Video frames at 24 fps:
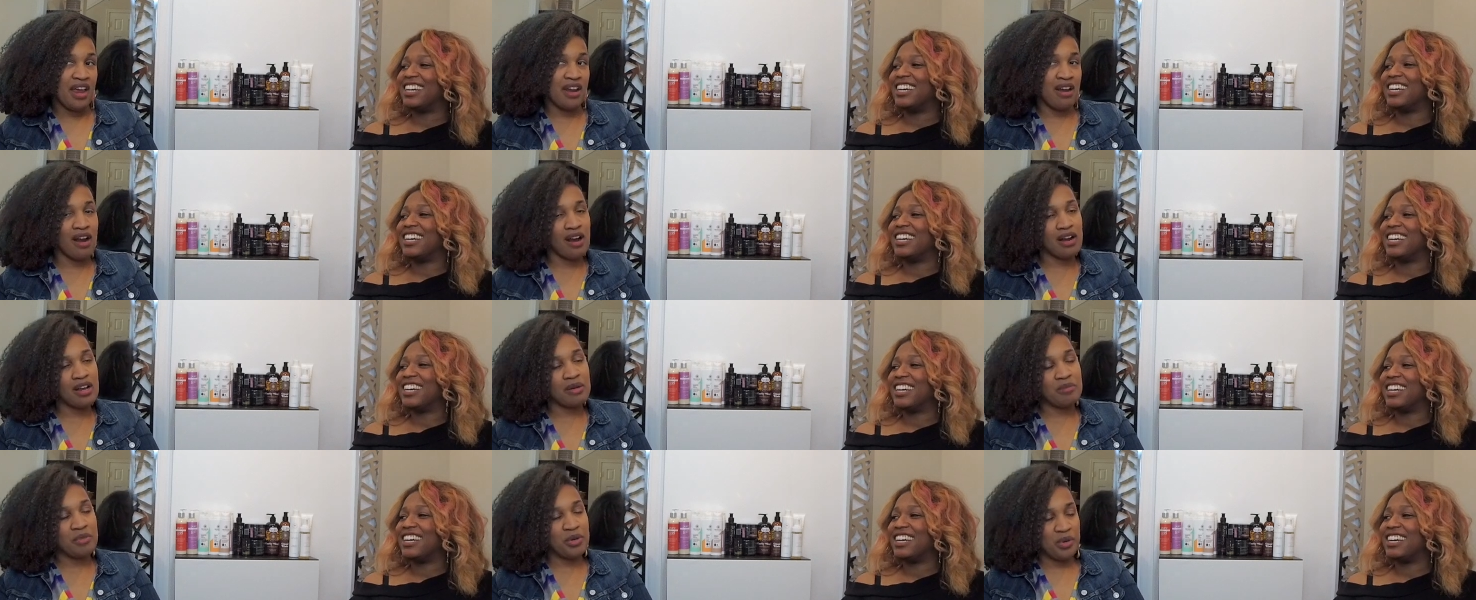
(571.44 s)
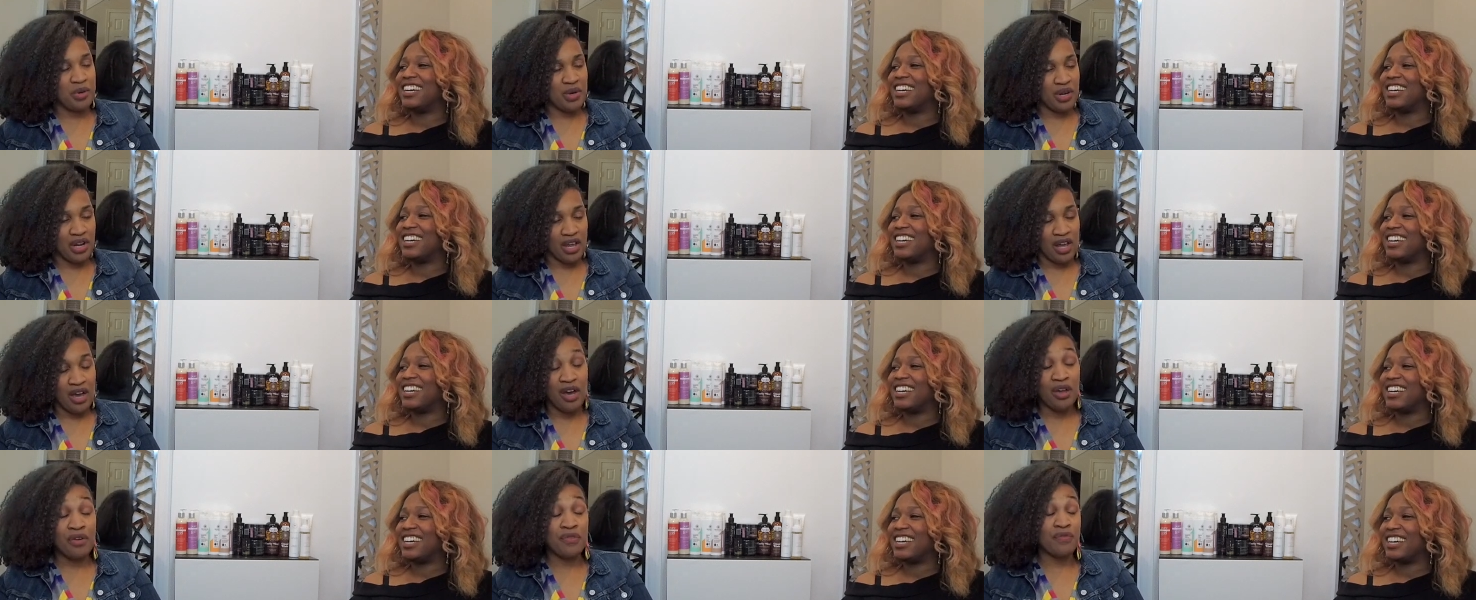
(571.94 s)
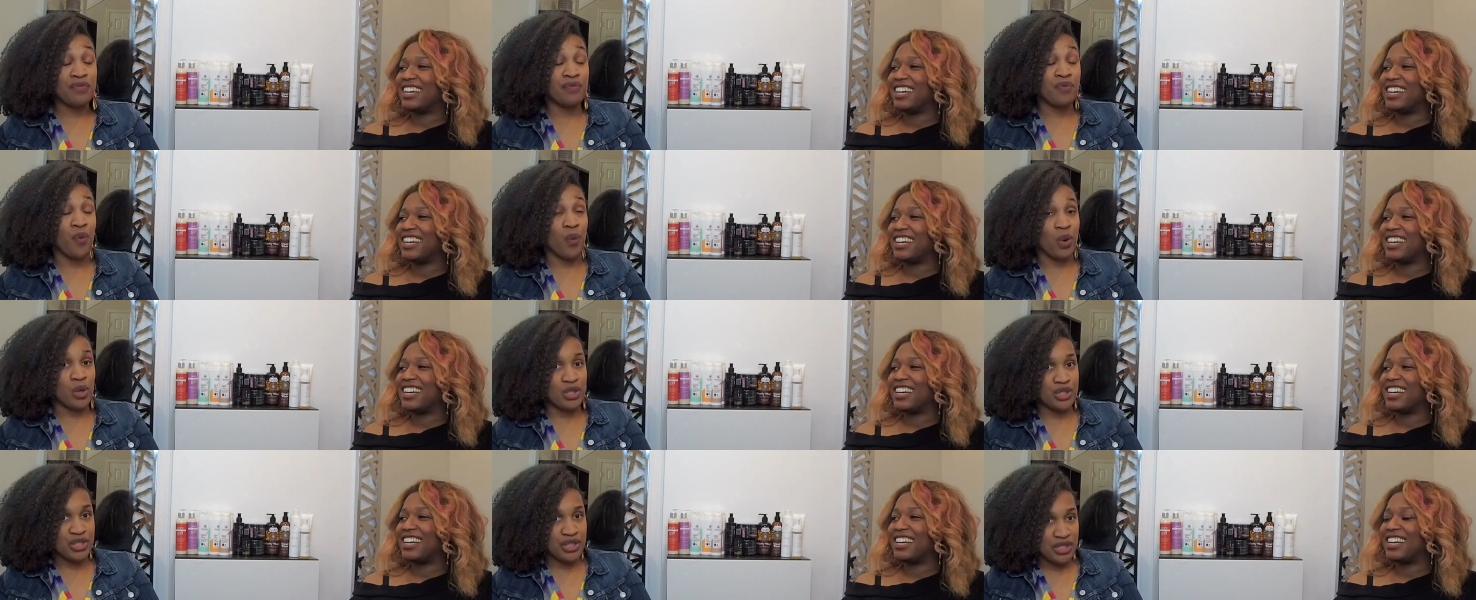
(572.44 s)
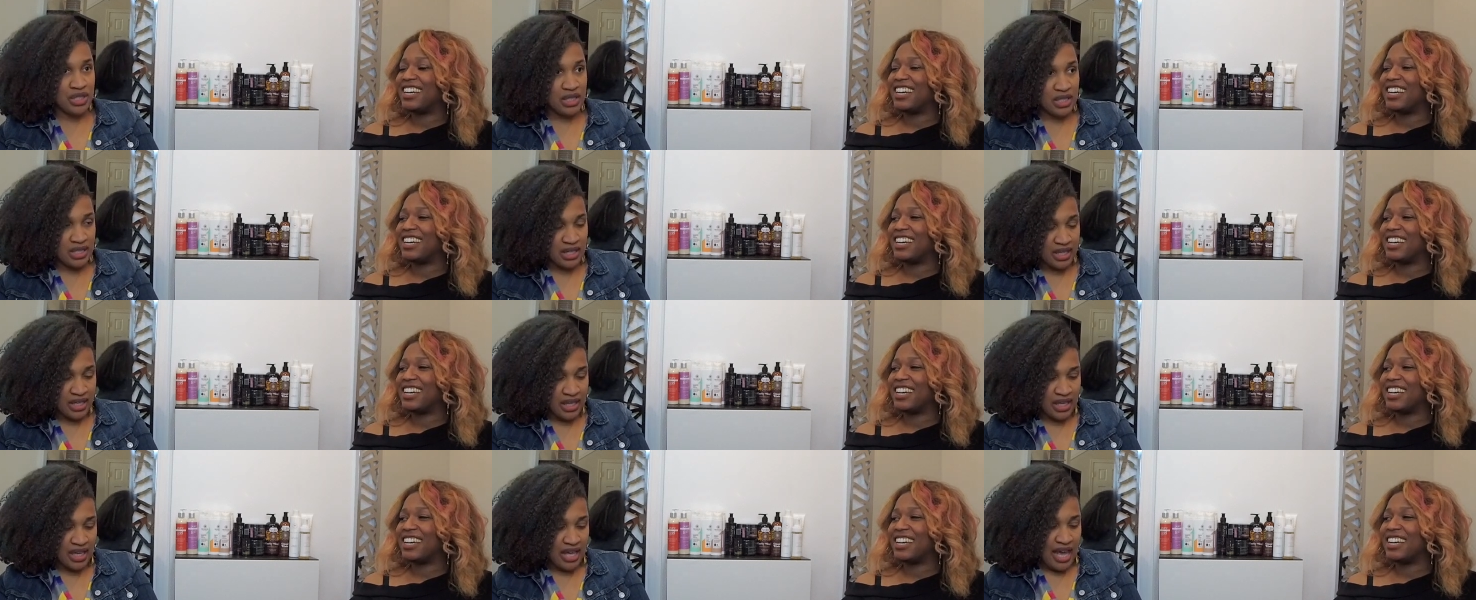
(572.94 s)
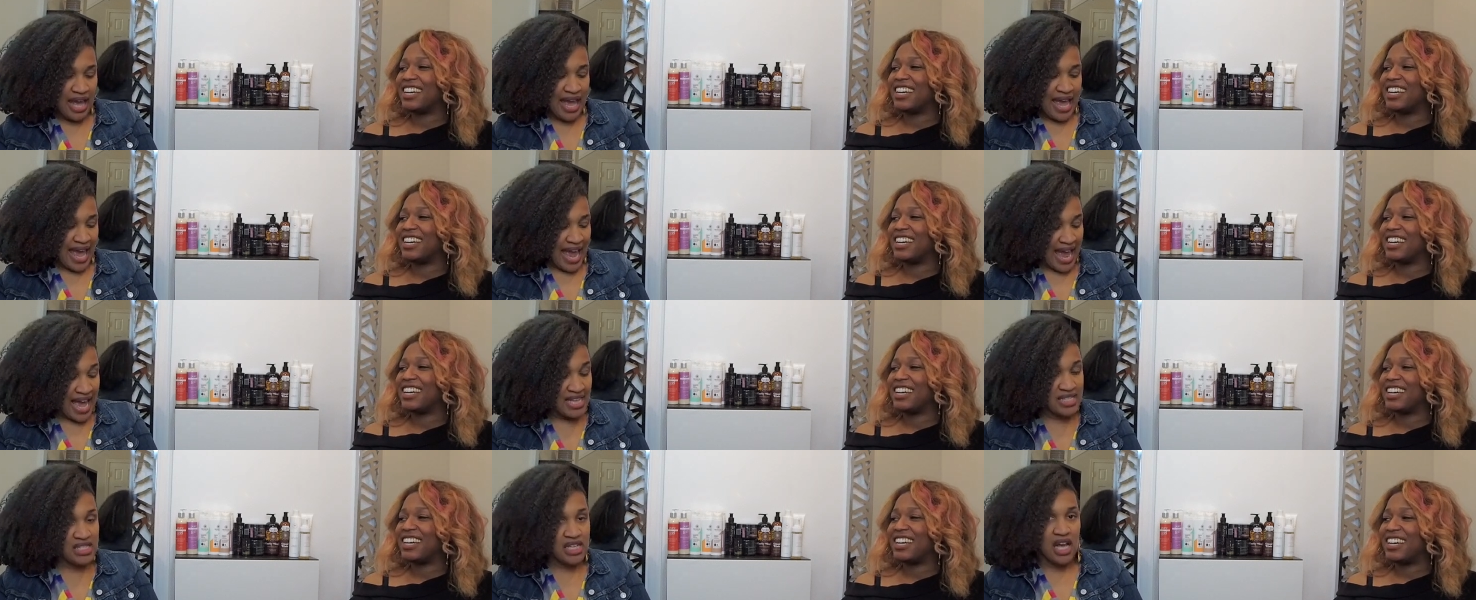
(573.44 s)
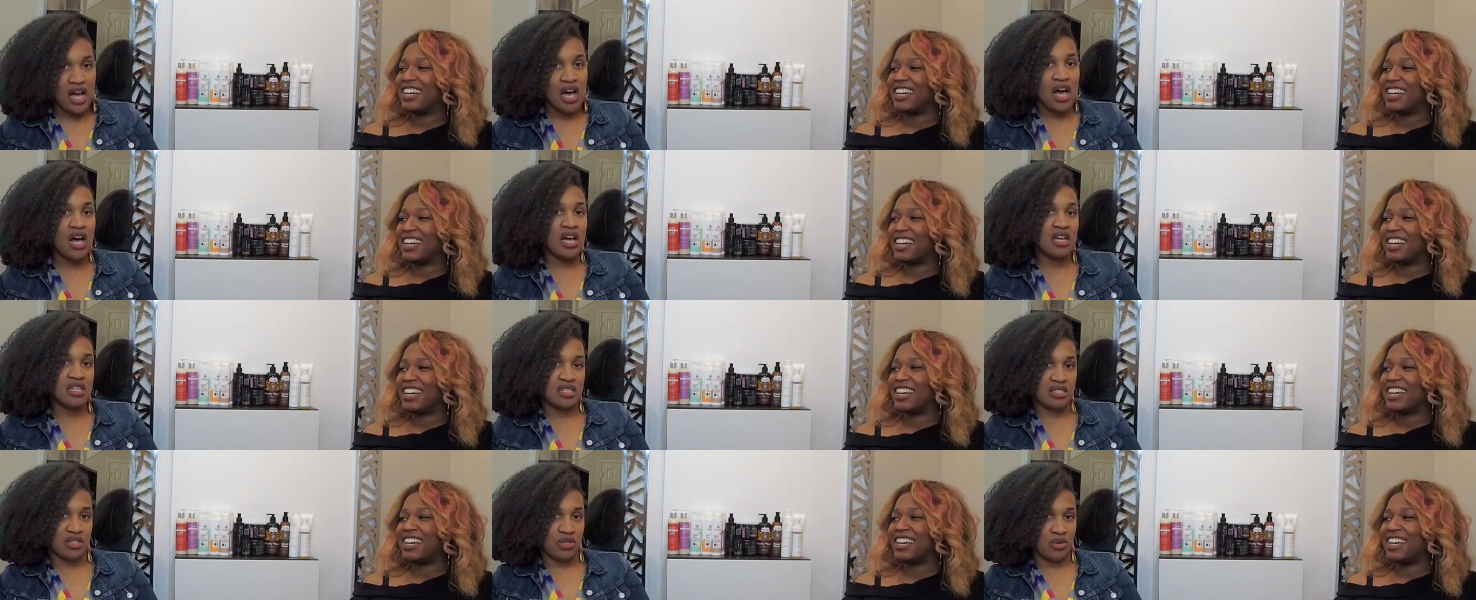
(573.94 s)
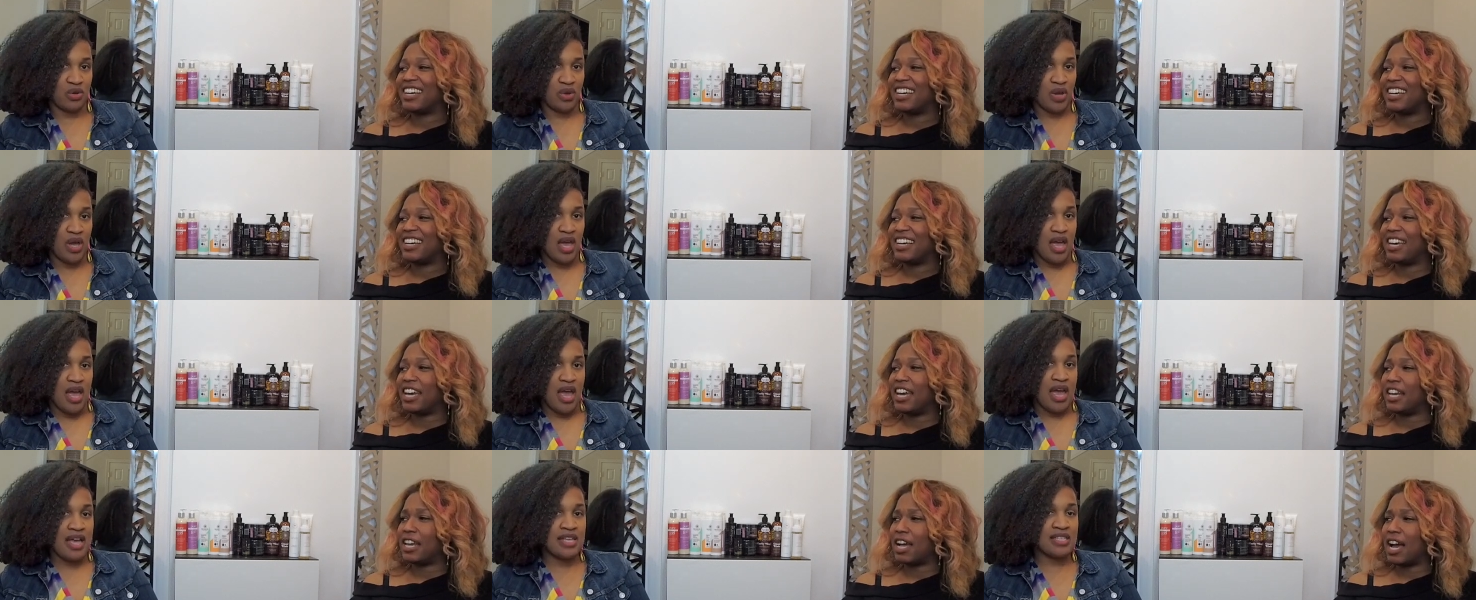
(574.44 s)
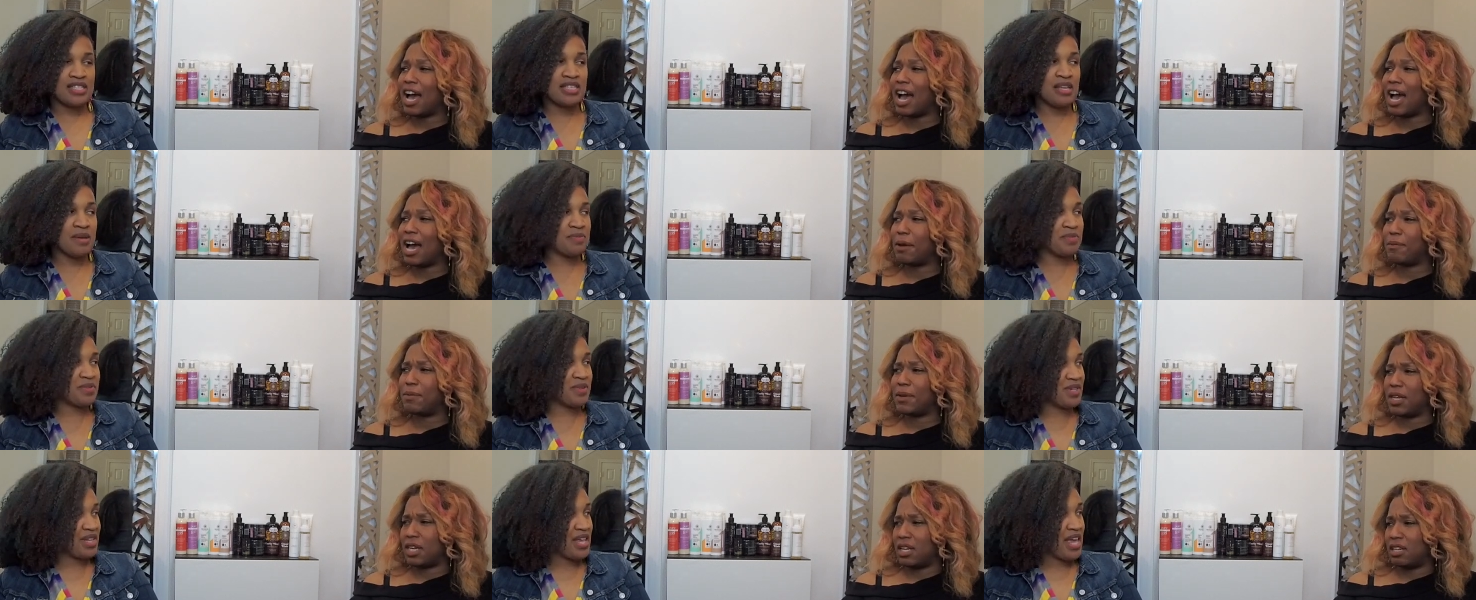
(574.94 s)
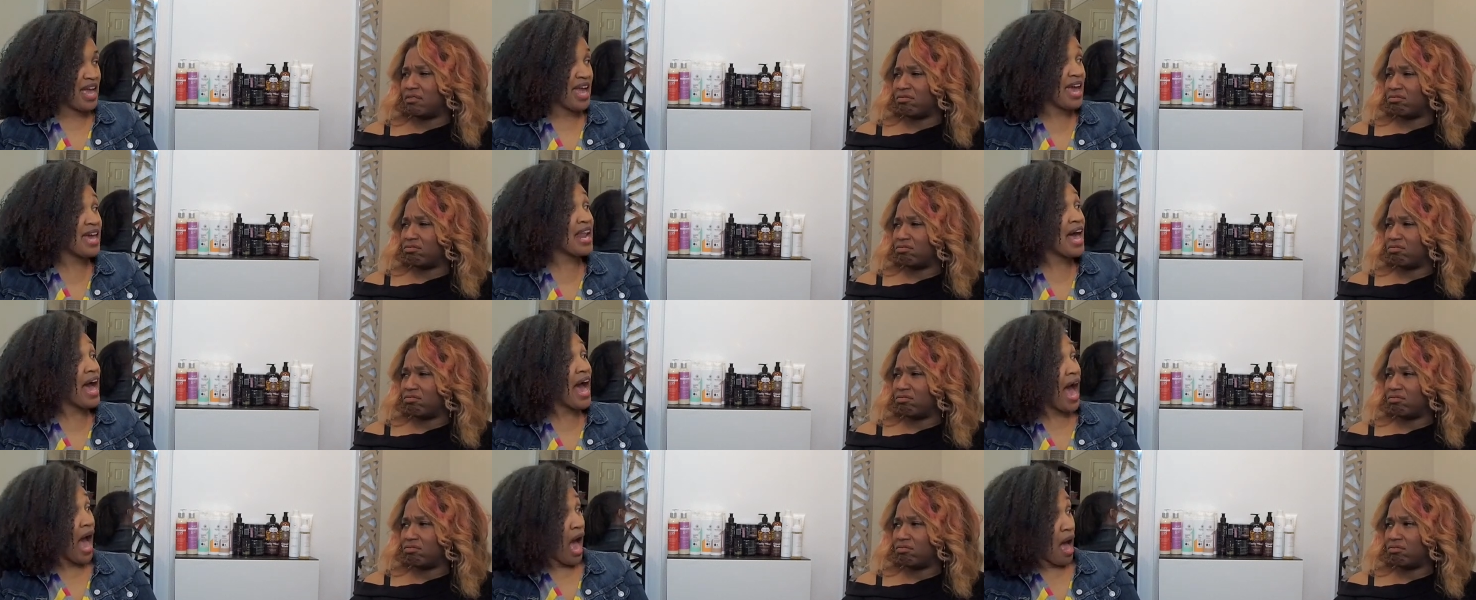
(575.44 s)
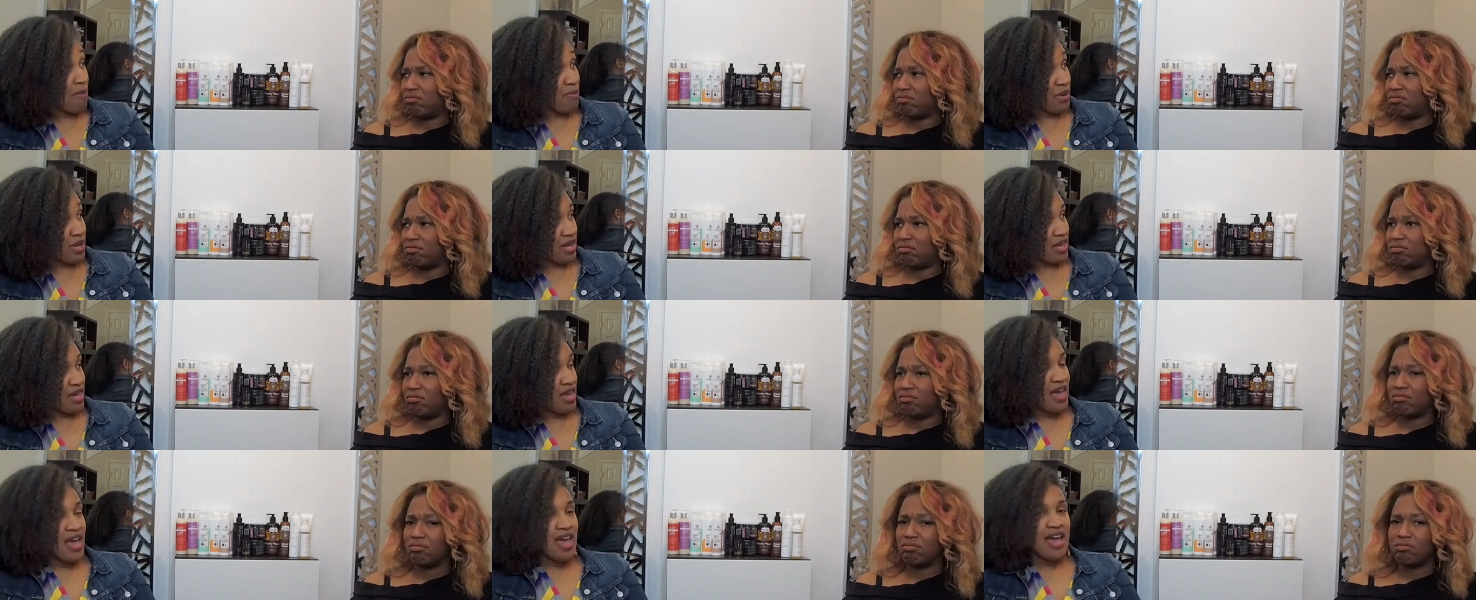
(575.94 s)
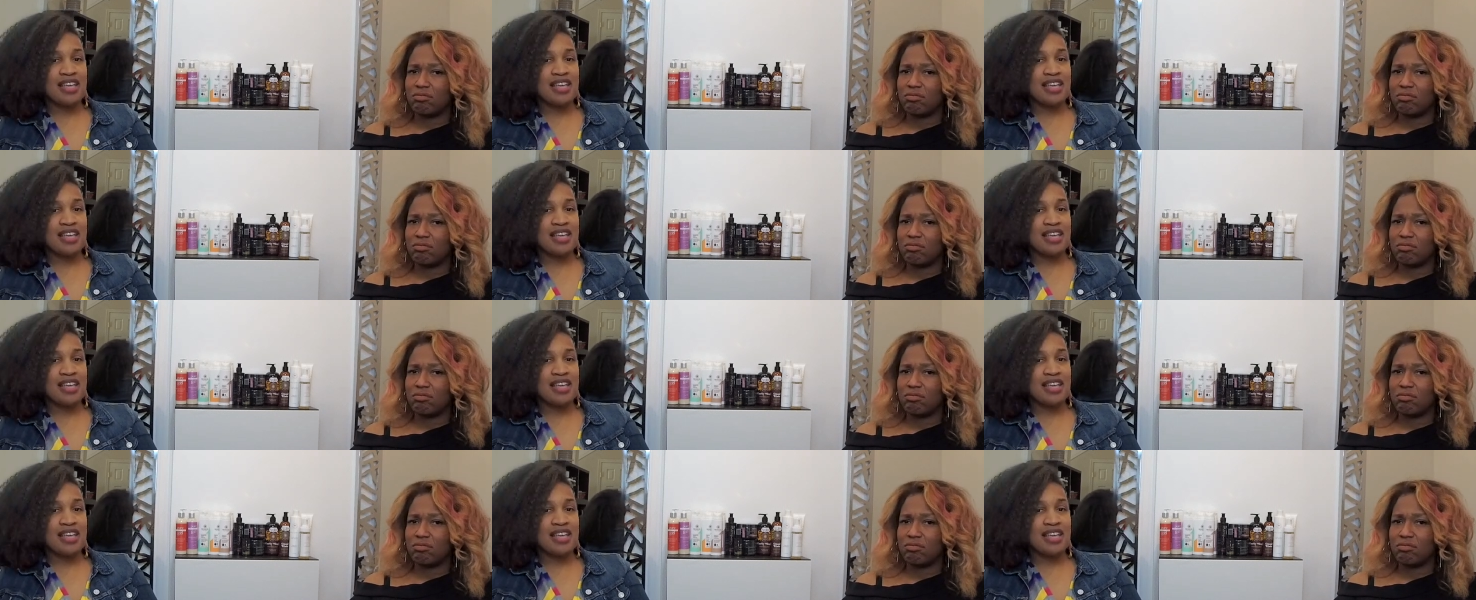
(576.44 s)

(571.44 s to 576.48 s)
Speaker 1: in our community, unfortunately, as a hustle. And as a hobby. Some, and a hobby.